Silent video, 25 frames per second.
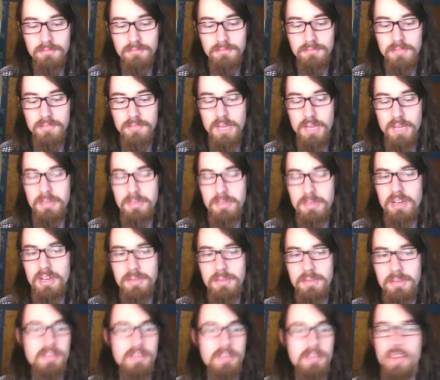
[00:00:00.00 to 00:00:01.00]
Yeah,
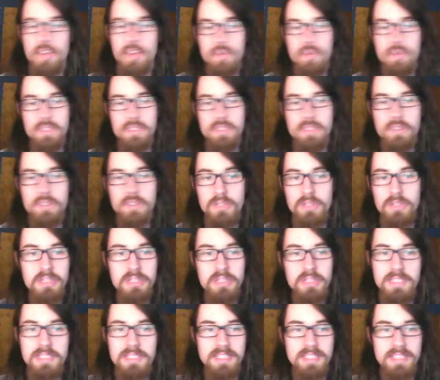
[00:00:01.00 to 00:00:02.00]
I mean, Oda's usually
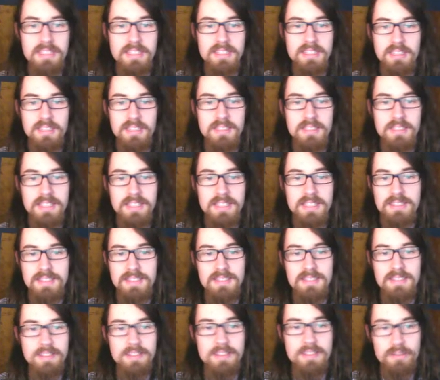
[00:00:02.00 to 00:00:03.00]

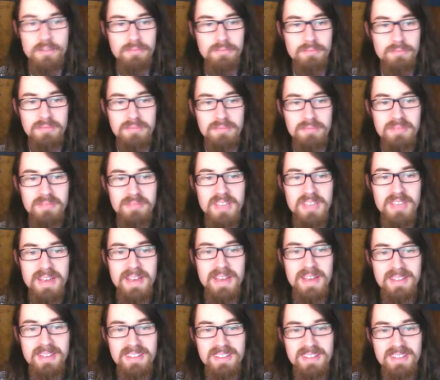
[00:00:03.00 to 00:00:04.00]
consistent, so yeah.
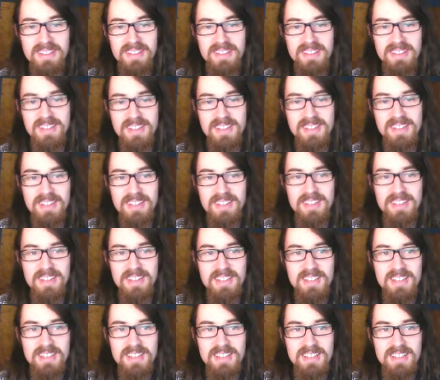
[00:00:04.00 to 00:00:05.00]

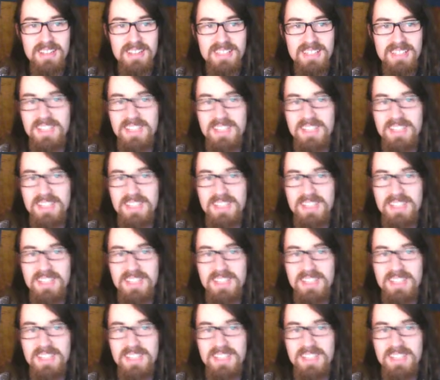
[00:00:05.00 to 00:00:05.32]
It's